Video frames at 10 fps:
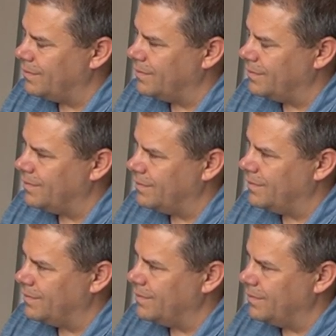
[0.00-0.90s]

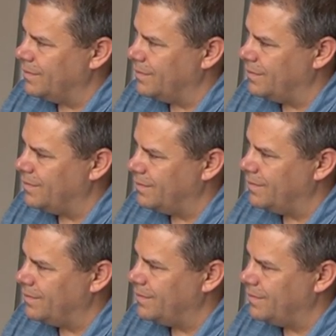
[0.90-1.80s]

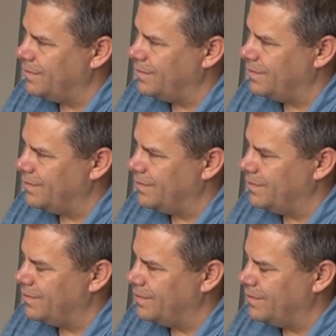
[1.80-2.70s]

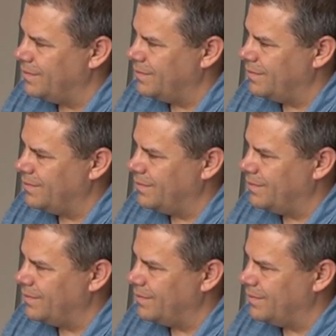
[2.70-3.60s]

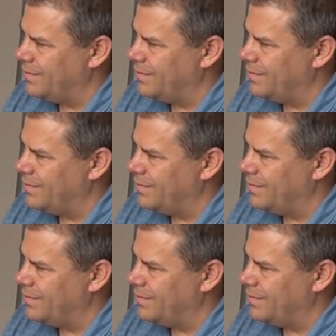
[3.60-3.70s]
[no speech]